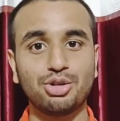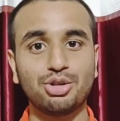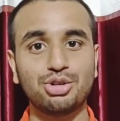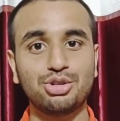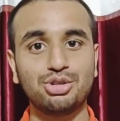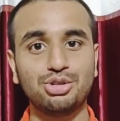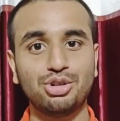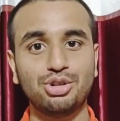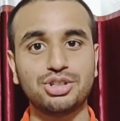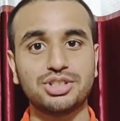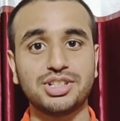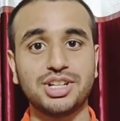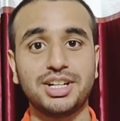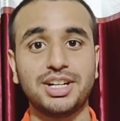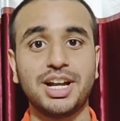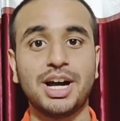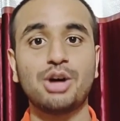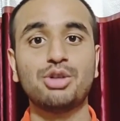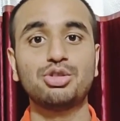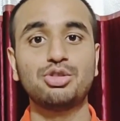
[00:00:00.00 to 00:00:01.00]
own notes
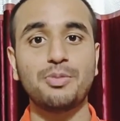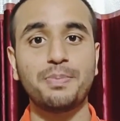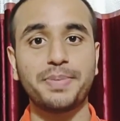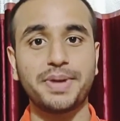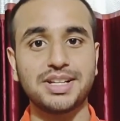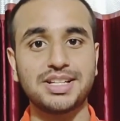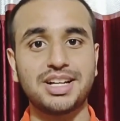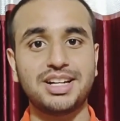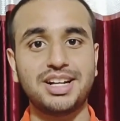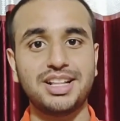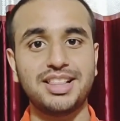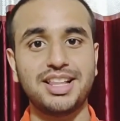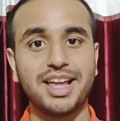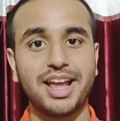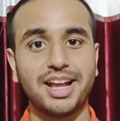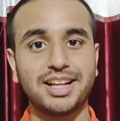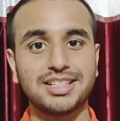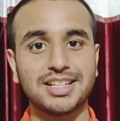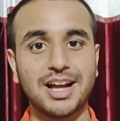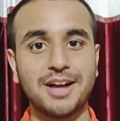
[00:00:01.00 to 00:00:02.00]
and how to present in the
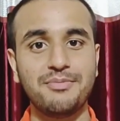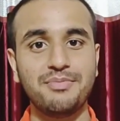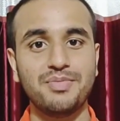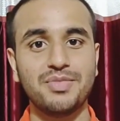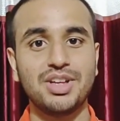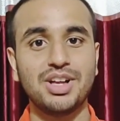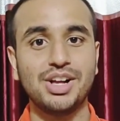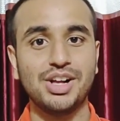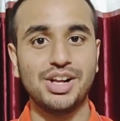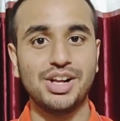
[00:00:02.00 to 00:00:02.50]
exam.